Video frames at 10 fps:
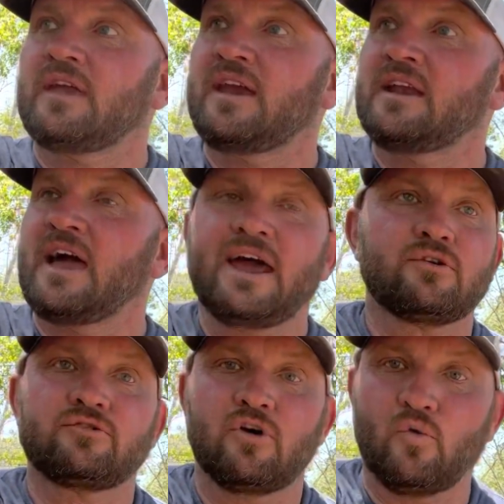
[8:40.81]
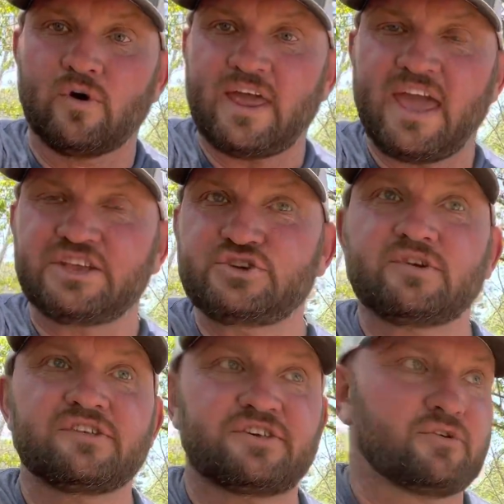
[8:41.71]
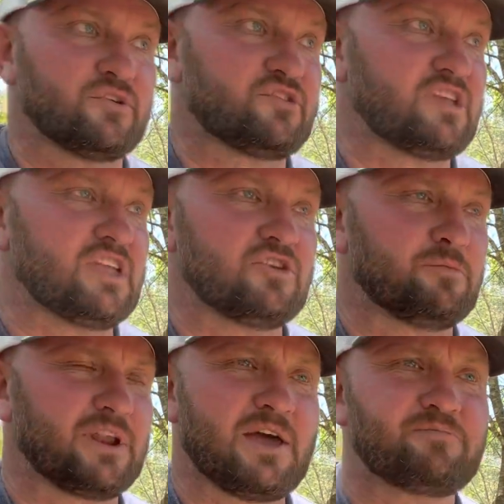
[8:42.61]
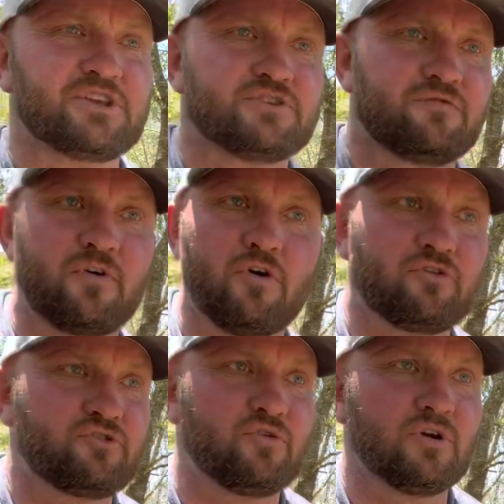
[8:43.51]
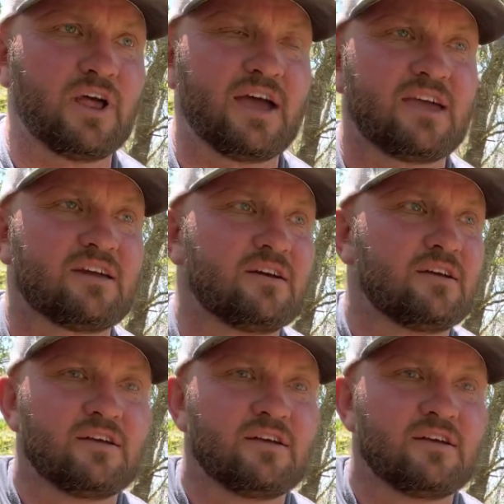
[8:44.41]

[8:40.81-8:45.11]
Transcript: And I don't know what age you consider a senior, but I picture folks who are like